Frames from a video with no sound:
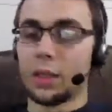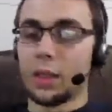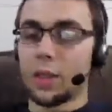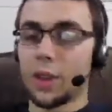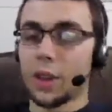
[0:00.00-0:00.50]

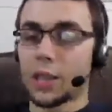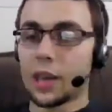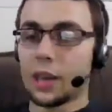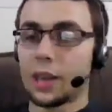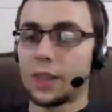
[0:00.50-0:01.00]
Thoughts
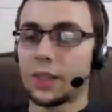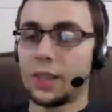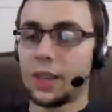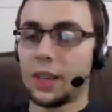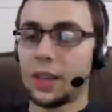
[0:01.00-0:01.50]
on
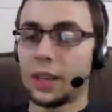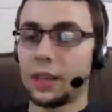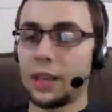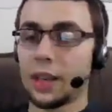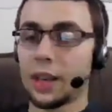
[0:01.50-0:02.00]
Castile and
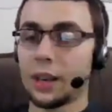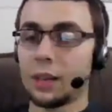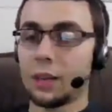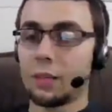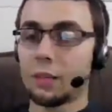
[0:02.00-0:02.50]
Leon?
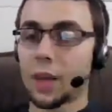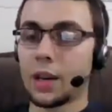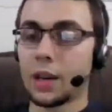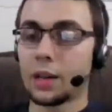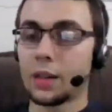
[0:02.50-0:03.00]
My
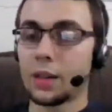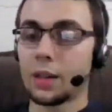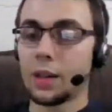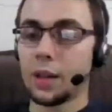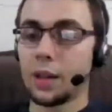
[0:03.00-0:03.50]
nick
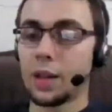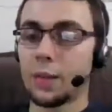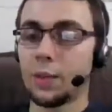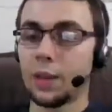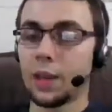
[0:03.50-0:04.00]
nickname
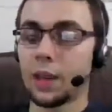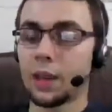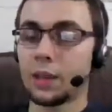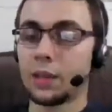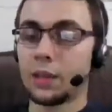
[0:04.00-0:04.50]
for
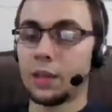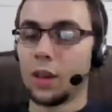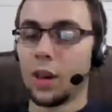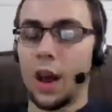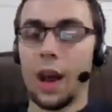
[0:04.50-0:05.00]
Leon?
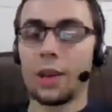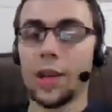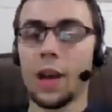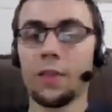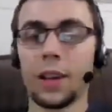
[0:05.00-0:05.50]
Oh, I, I
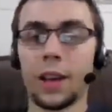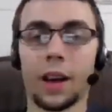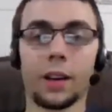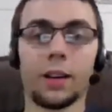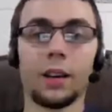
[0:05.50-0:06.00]
love
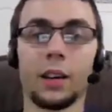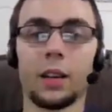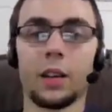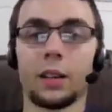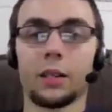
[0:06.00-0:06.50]
Leon.
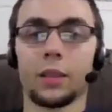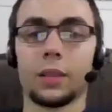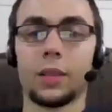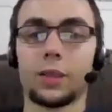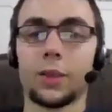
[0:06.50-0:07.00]

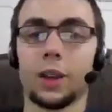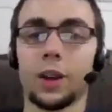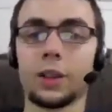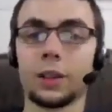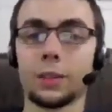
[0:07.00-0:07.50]
He's freaking
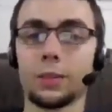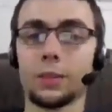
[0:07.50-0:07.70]
awesome.